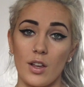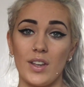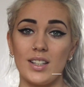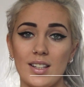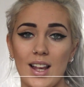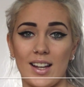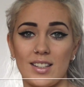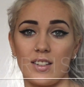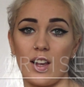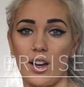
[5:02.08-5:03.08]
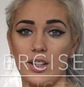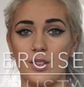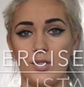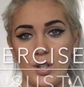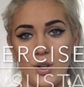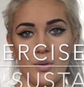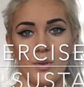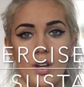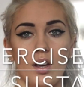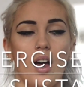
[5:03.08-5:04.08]
this is exercise 2.
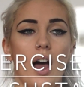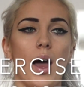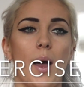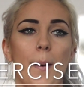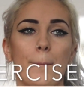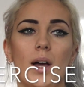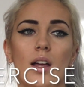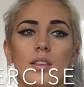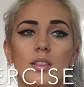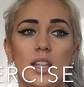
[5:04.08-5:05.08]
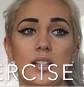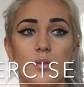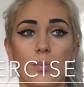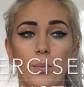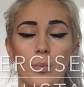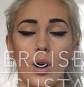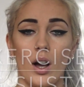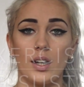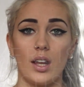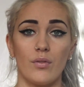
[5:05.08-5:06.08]
This
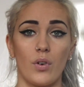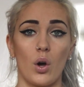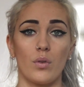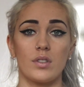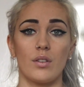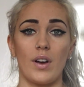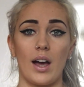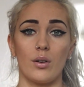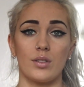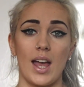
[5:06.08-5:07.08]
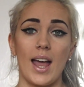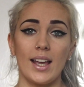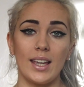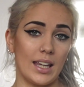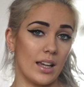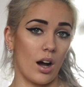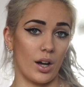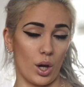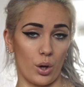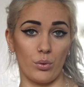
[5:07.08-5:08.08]
one involves the vowels A, E,
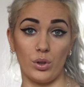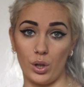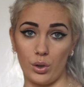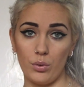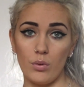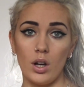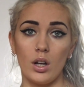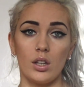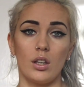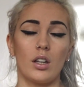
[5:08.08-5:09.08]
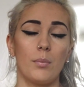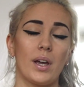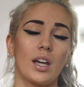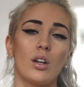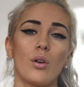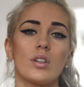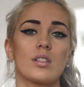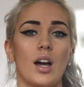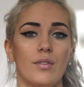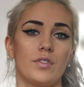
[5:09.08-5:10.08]
I, O, U. You're going to pick a note
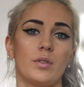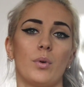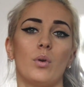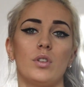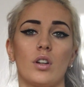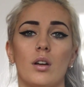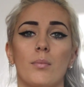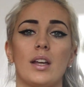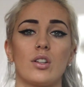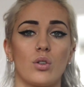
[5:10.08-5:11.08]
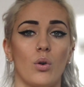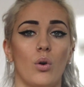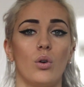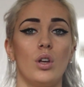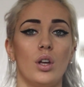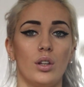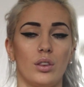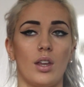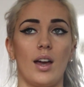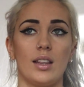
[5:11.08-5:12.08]
that's comfortable, and you're going to make sure
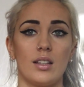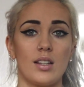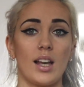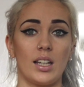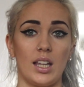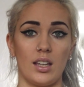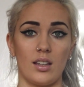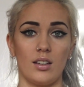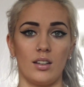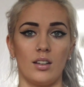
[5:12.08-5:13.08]
that in the technique